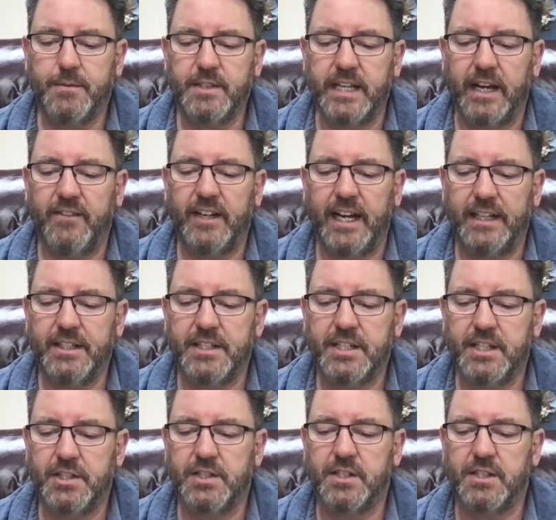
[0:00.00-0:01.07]
David had
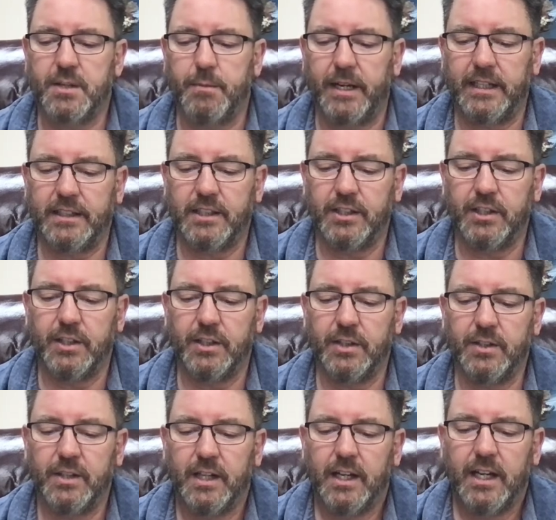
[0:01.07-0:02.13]
decisions to make to do.